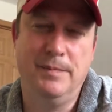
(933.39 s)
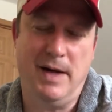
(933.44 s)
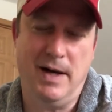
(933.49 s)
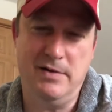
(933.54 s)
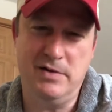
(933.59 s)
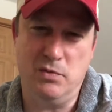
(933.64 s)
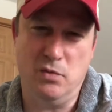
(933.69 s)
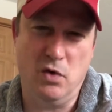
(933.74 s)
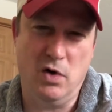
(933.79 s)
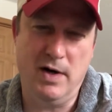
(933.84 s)
I
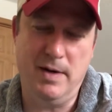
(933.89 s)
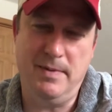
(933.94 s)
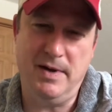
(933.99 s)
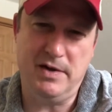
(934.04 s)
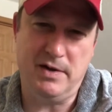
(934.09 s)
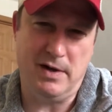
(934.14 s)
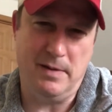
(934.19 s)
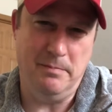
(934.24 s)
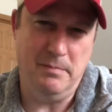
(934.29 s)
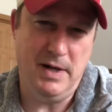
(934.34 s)
was worried
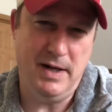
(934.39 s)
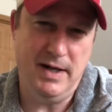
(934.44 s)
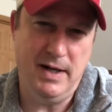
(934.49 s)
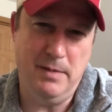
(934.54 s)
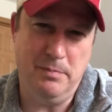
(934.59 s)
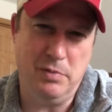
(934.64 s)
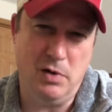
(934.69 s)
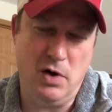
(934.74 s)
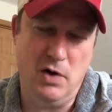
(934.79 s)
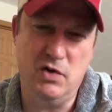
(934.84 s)
about the committee
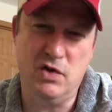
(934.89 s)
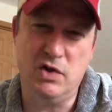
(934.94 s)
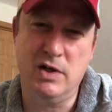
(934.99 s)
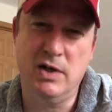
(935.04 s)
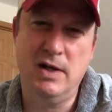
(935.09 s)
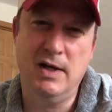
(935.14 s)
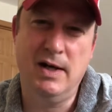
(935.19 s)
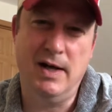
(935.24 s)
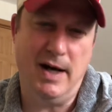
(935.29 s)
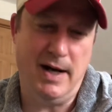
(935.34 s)
approach.
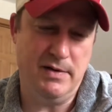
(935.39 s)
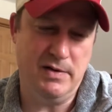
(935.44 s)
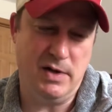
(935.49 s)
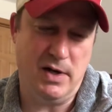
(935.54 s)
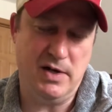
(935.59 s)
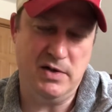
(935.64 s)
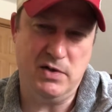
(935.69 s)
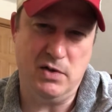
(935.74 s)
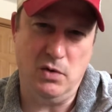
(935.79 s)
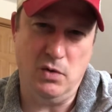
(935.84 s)
I was
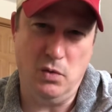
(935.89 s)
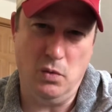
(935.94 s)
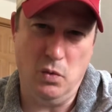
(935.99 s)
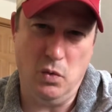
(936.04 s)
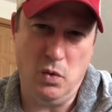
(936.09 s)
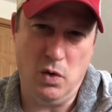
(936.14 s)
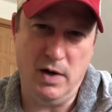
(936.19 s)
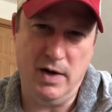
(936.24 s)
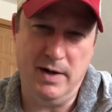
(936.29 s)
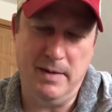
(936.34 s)
also
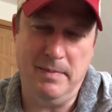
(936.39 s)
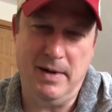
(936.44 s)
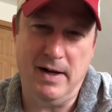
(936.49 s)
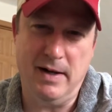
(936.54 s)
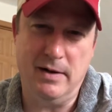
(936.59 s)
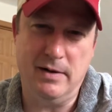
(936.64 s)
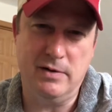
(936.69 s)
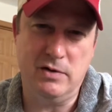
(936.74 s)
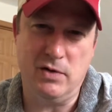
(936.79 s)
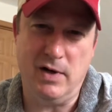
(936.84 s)
worried
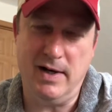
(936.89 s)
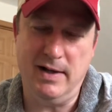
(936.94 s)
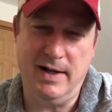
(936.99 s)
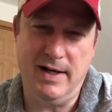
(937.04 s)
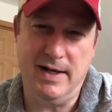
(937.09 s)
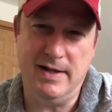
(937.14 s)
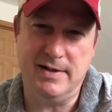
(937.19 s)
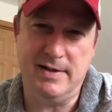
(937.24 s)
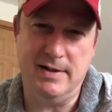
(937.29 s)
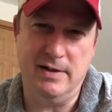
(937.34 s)
about Trey
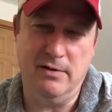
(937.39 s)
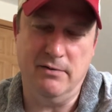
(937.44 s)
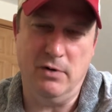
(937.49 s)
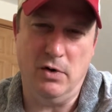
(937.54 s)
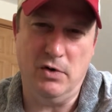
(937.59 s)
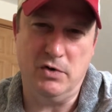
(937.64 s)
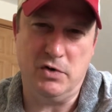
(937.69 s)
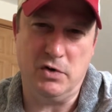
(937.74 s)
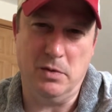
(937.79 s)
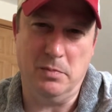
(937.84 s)
Lance and the
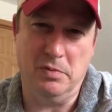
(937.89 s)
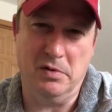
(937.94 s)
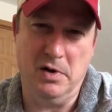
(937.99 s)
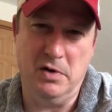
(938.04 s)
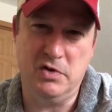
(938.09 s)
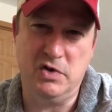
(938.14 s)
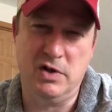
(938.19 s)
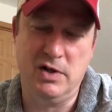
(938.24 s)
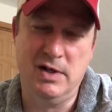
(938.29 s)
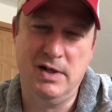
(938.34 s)
vulture
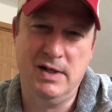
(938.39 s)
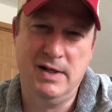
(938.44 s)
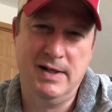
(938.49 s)
approach.